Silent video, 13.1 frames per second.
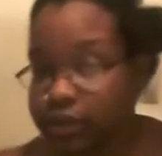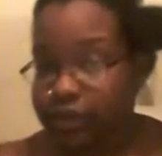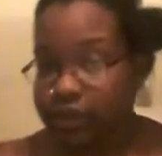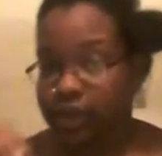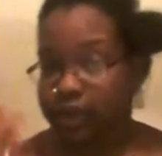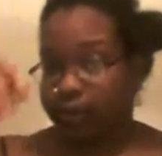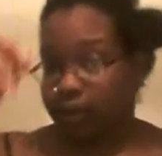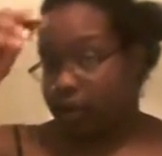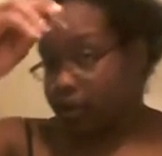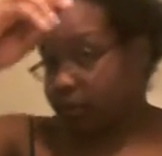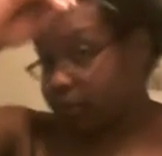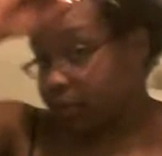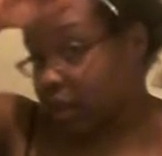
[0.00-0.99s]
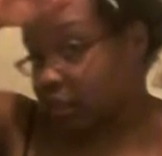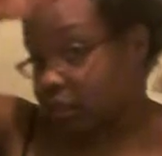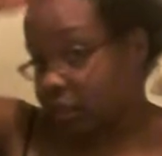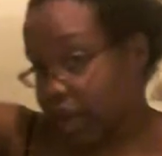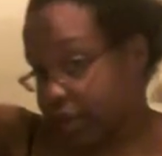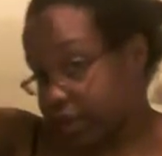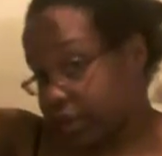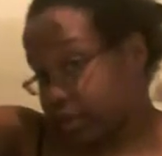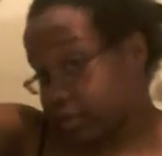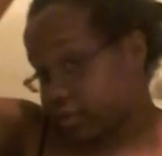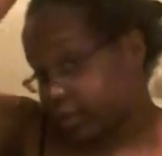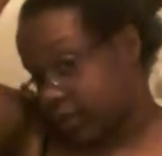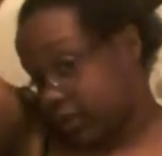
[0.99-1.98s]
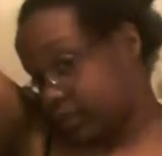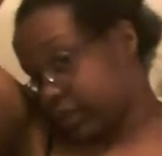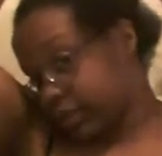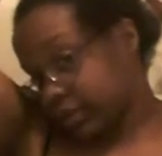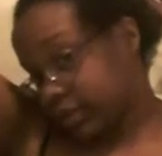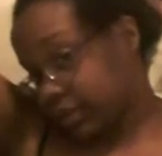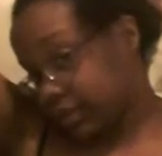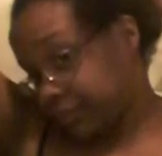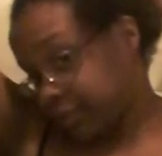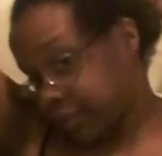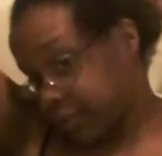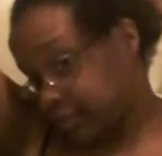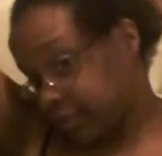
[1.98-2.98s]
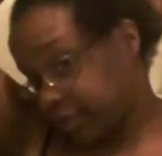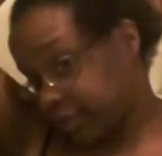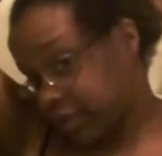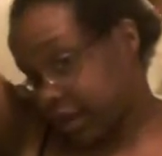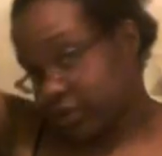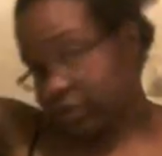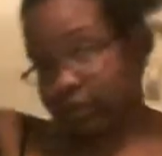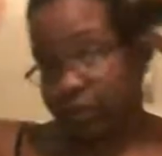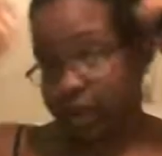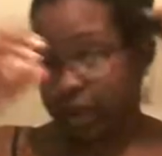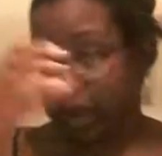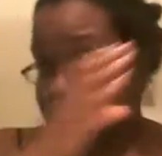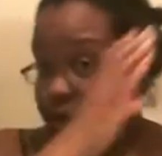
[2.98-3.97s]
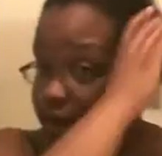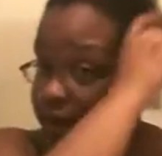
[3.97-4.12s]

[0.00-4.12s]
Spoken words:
take my metal alligator clip and clip this piece out of the way.